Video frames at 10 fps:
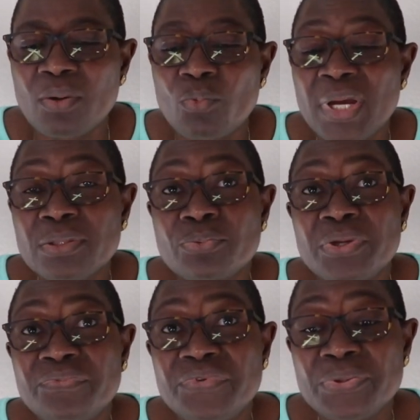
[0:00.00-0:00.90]
Well
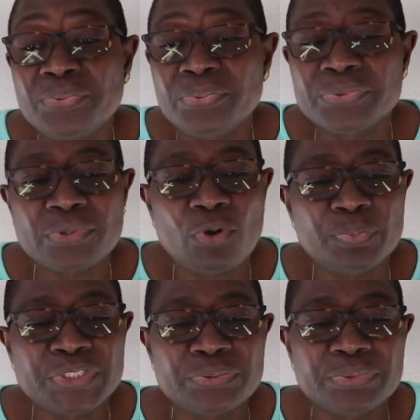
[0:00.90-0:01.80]
reviews
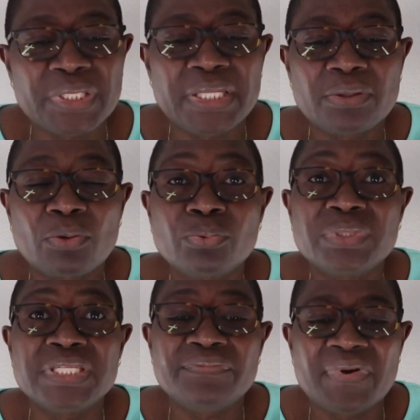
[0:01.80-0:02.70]
options
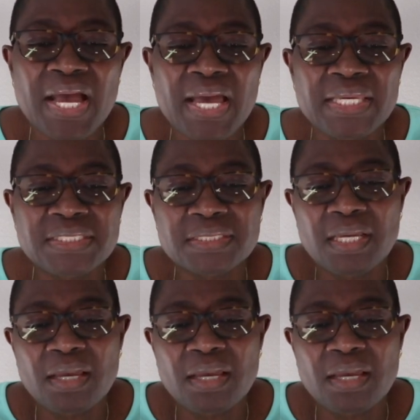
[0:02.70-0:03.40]
include device